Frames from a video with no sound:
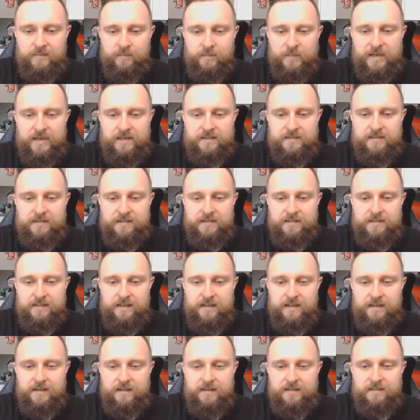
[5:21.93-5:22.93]
Back to
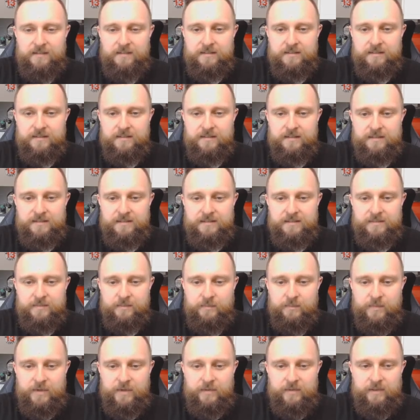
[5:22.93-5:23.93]
Sarr.
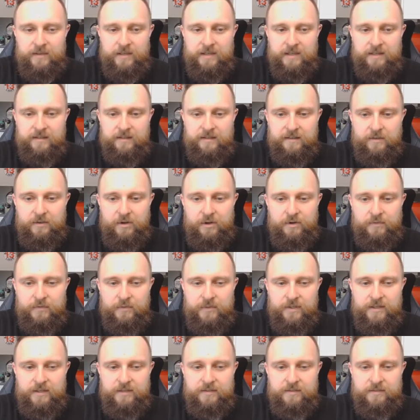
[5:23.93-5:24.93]
Mirangila
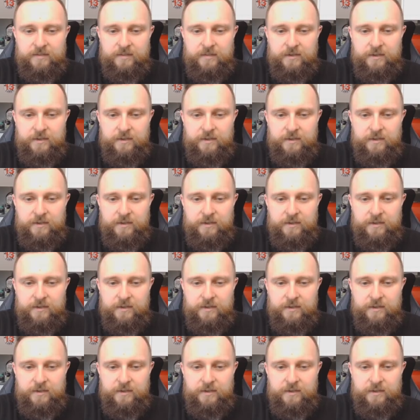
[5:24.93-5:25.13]
over it.